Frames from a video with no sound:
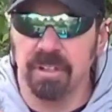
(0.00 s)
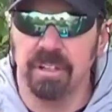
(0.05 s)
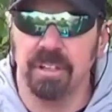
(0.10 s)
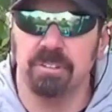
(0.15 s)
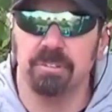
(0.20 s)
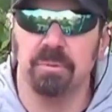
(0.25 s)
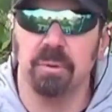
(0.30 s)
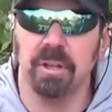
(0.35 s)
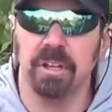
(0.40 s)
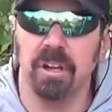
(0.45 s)

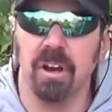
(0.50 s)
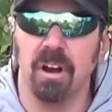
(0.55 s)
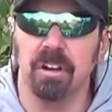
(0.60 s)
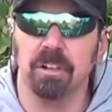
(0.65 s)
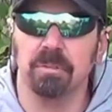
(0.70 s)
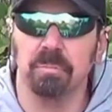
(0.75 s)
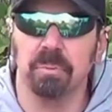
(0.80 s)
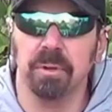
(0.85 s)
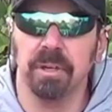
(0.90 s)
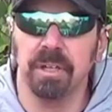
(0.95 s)
It's really hard
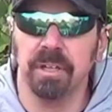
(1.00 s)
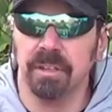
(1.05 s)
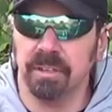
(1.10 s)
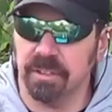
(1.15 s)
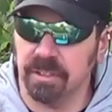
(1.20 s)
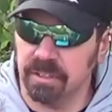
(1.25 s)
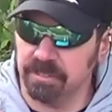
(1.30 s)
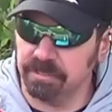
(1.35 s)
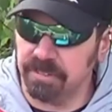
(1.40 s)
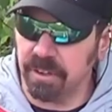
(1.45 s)
to breathe,
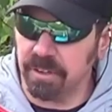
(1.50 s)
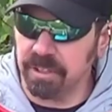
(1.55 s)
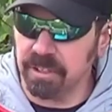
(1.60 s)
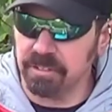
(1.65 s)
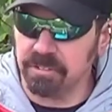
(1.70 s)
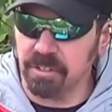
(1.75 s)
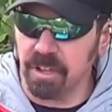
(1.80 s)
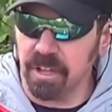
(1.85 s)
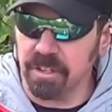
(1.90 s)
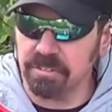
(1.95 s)
very
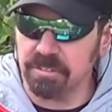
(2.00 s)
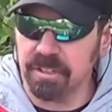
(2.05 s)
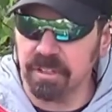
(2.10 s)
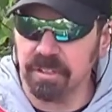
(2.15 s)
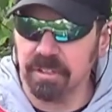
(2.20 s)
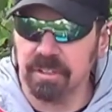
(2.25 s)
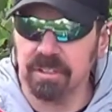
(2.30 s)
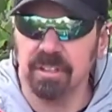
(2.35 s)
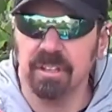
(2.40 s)
exhausting.